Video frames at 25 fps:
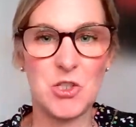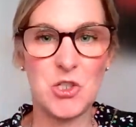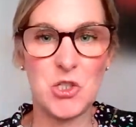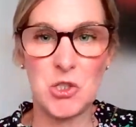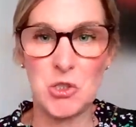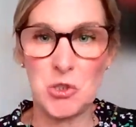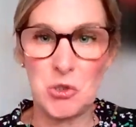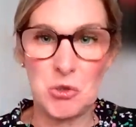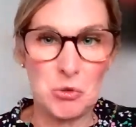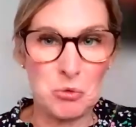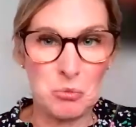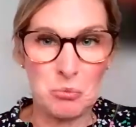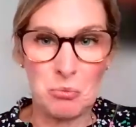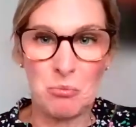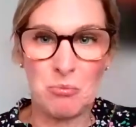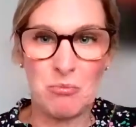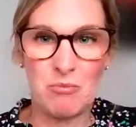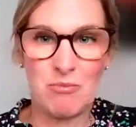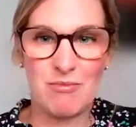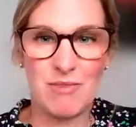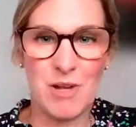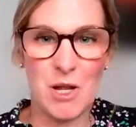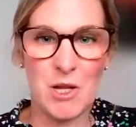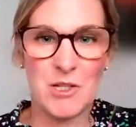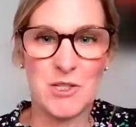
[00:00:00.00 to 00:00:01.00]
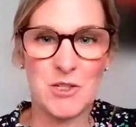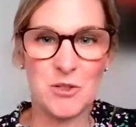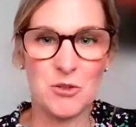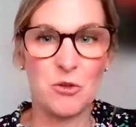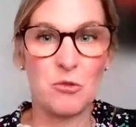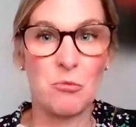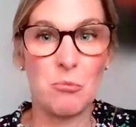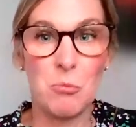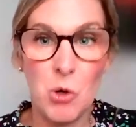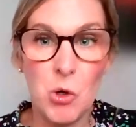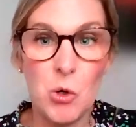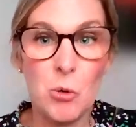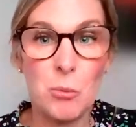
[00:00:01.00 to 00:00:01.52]
too sort
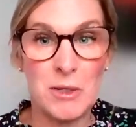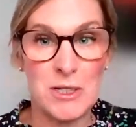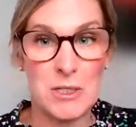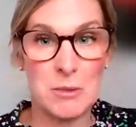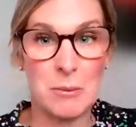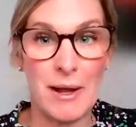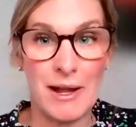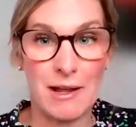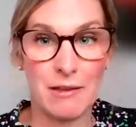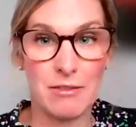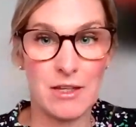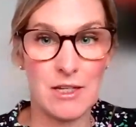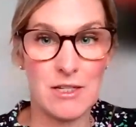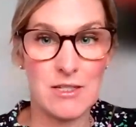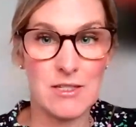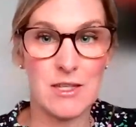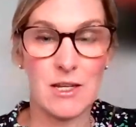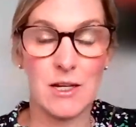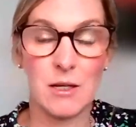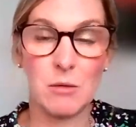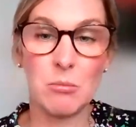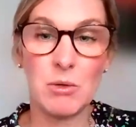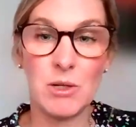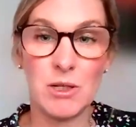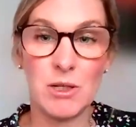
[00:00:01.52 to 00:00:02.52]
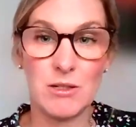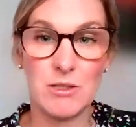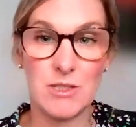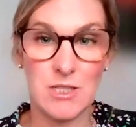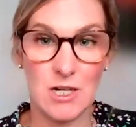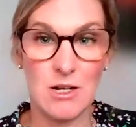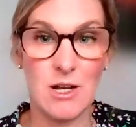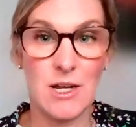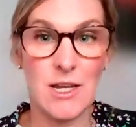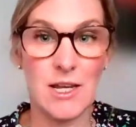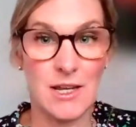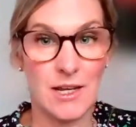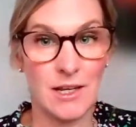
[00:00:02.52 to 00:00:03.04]
of morbid about this thing, but
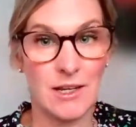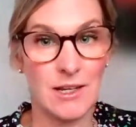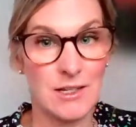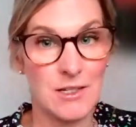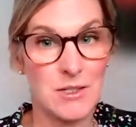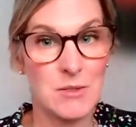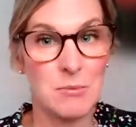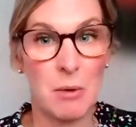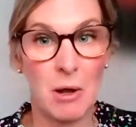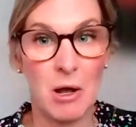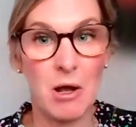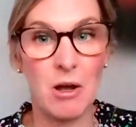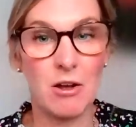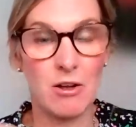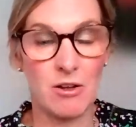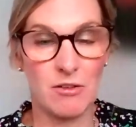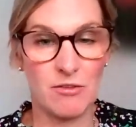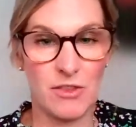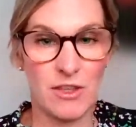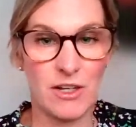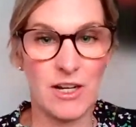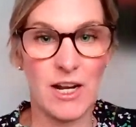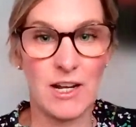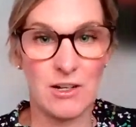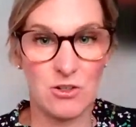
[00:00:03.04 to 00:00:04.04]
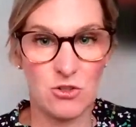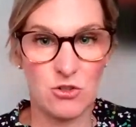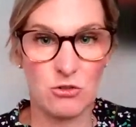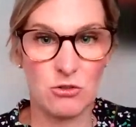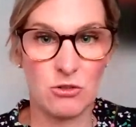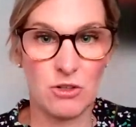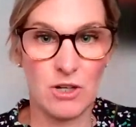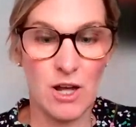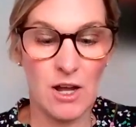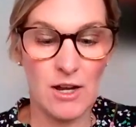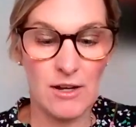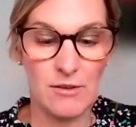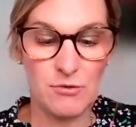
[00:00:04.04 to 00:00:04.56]
dying is part of the
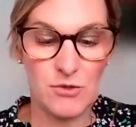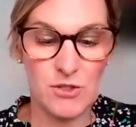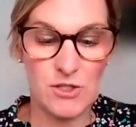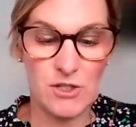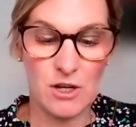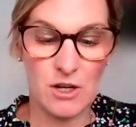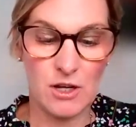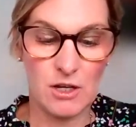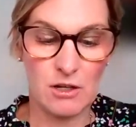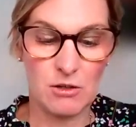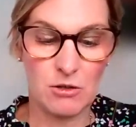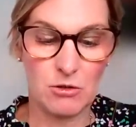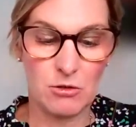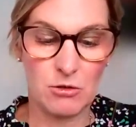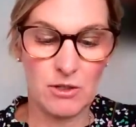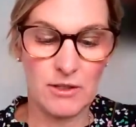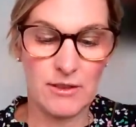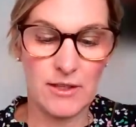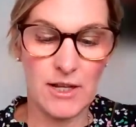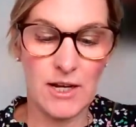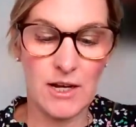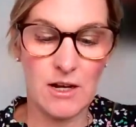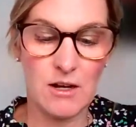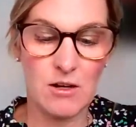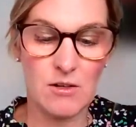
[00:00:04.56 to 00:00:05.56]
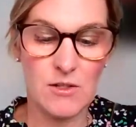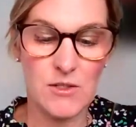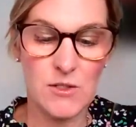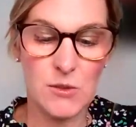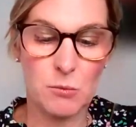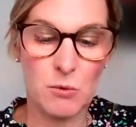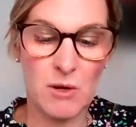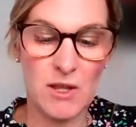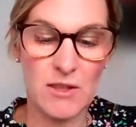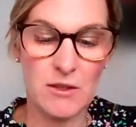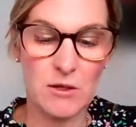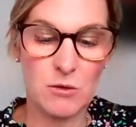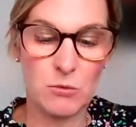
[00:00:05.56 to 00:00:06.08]
natural life cycle. And they
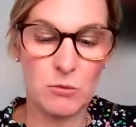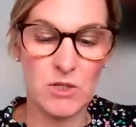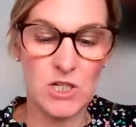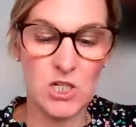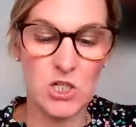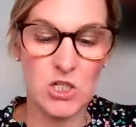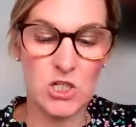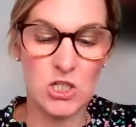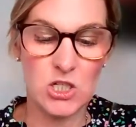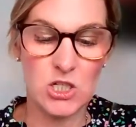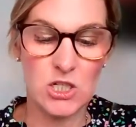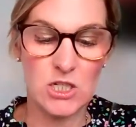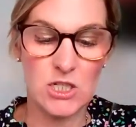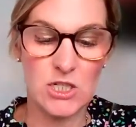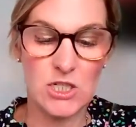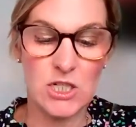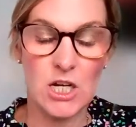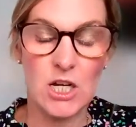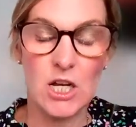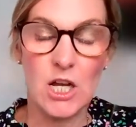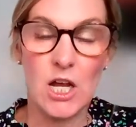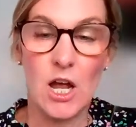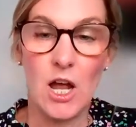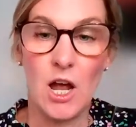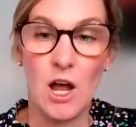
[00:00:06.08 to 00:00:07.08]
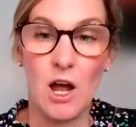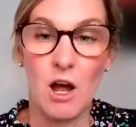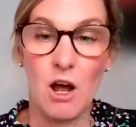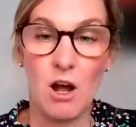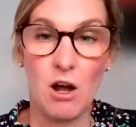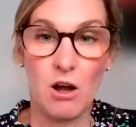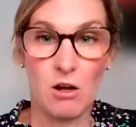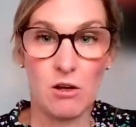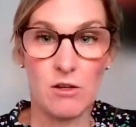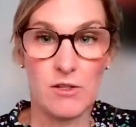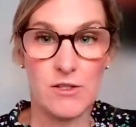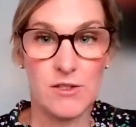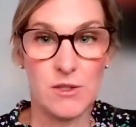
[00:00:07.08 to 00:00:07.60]
ask whether we should
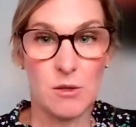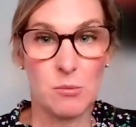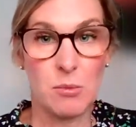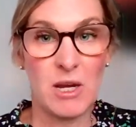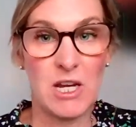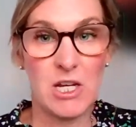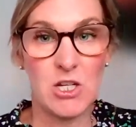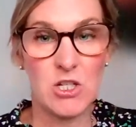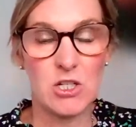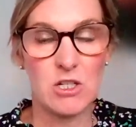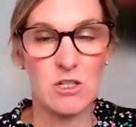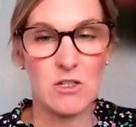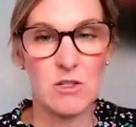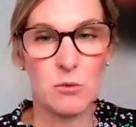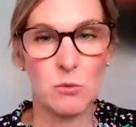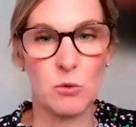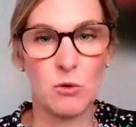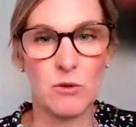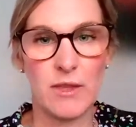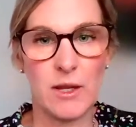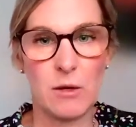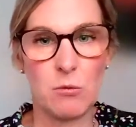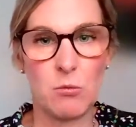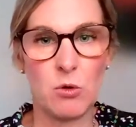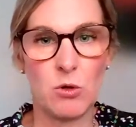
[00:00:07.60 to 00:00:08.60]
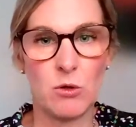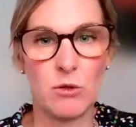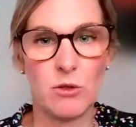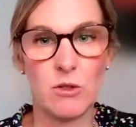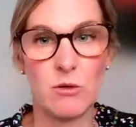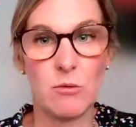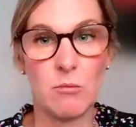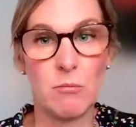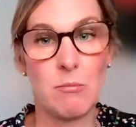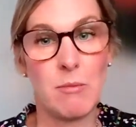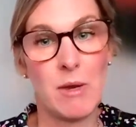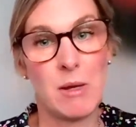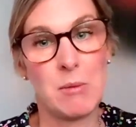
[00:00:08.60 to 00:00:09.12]
ask the patients what they
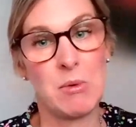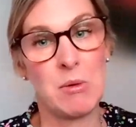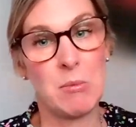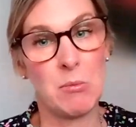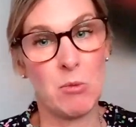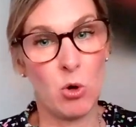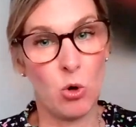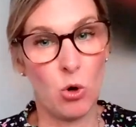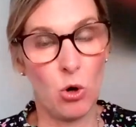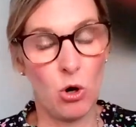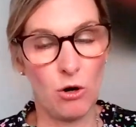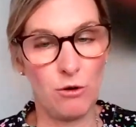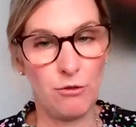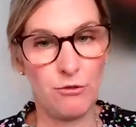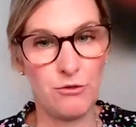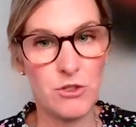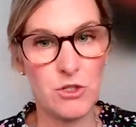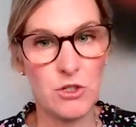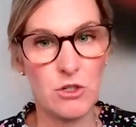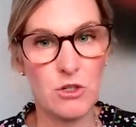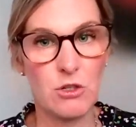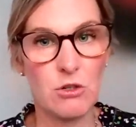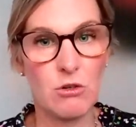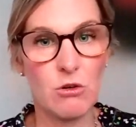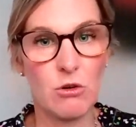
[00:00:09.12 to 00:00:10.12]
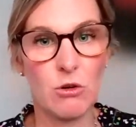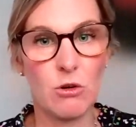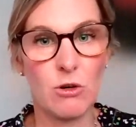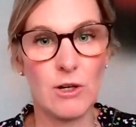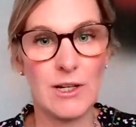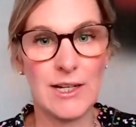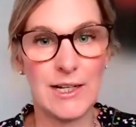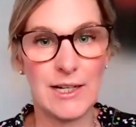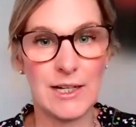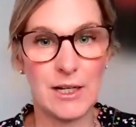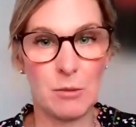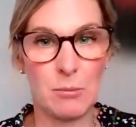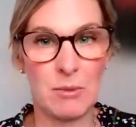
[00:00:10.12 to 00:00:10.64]
want maybe more often or a
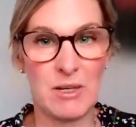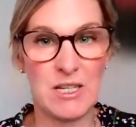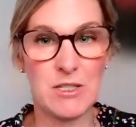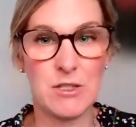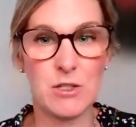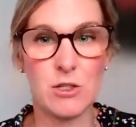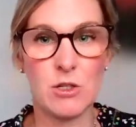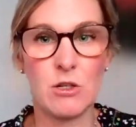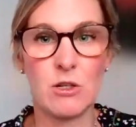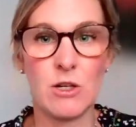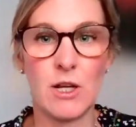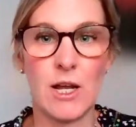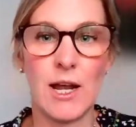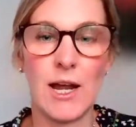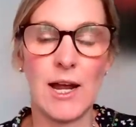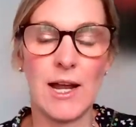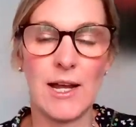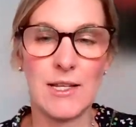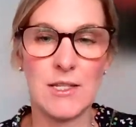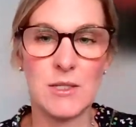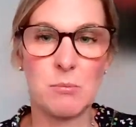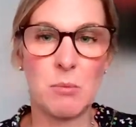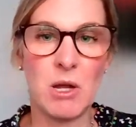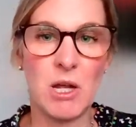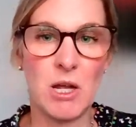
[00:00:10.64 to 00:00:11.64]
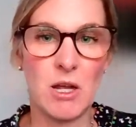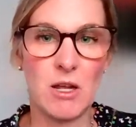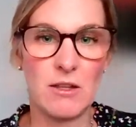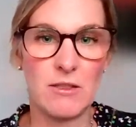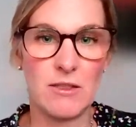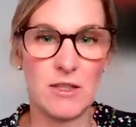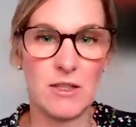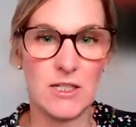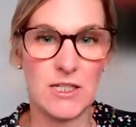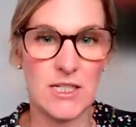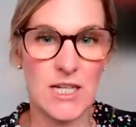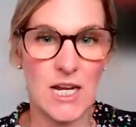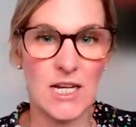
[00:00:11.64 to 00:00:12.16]
little bit sooner as
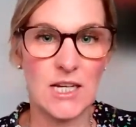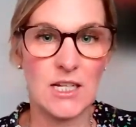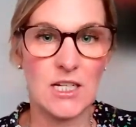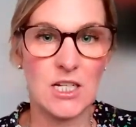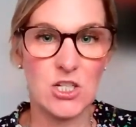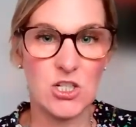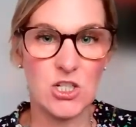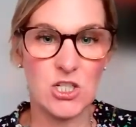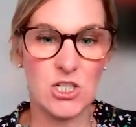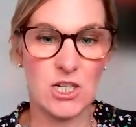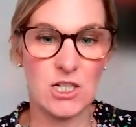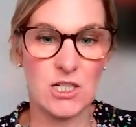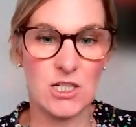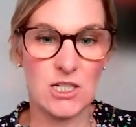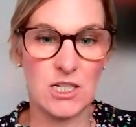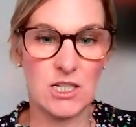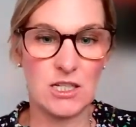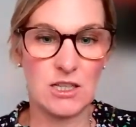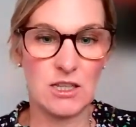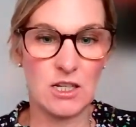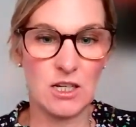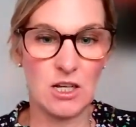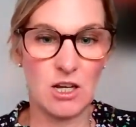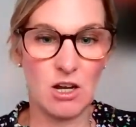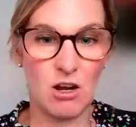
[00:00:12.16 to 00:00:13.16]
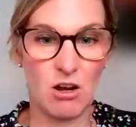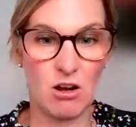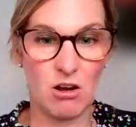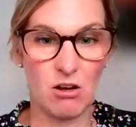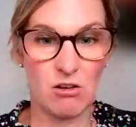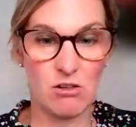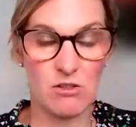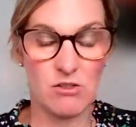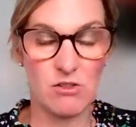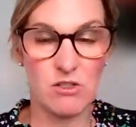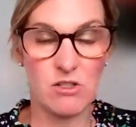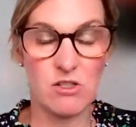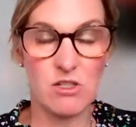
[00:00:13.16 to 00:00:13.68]
per the Danish study that
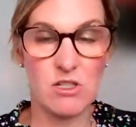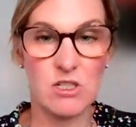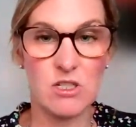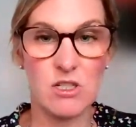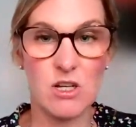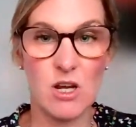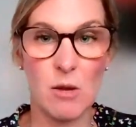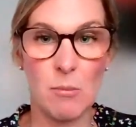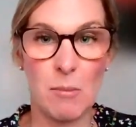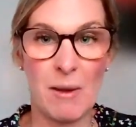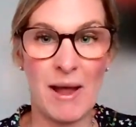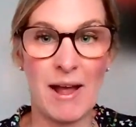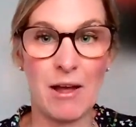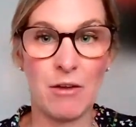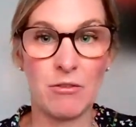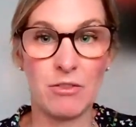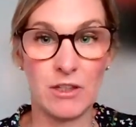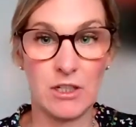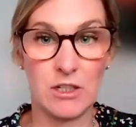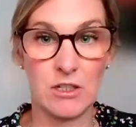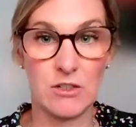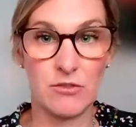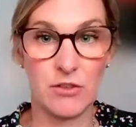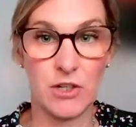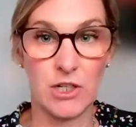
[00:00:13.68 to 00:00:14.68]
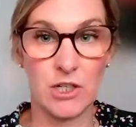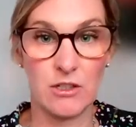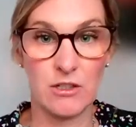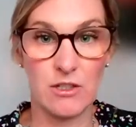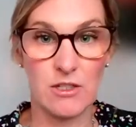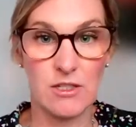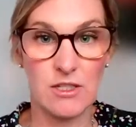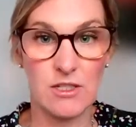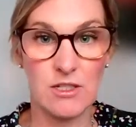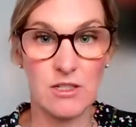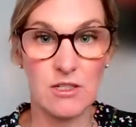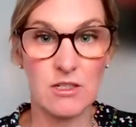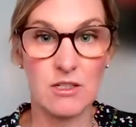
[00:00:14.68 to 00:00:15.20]
asked about the
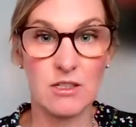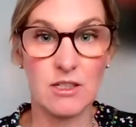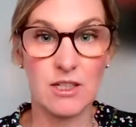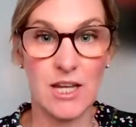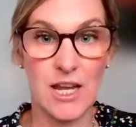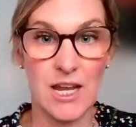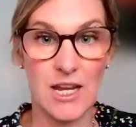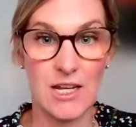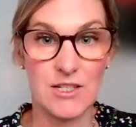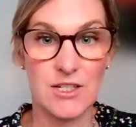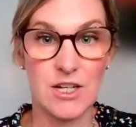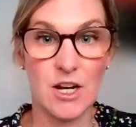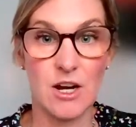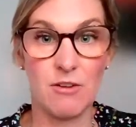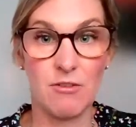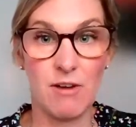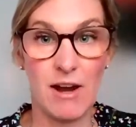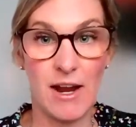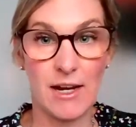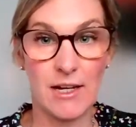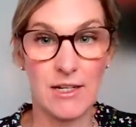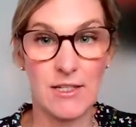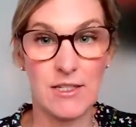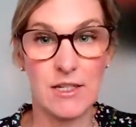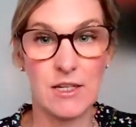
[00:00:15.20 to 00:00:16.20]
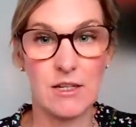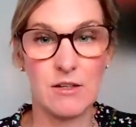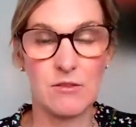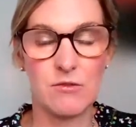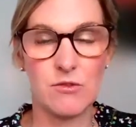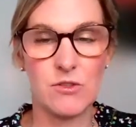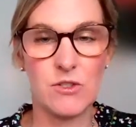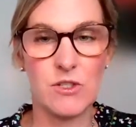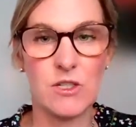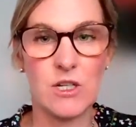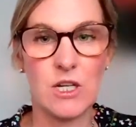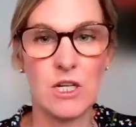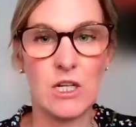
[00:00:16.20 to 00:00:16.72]
advanced care
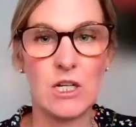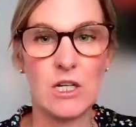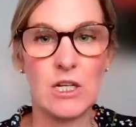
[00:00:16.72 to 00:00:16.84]
directives.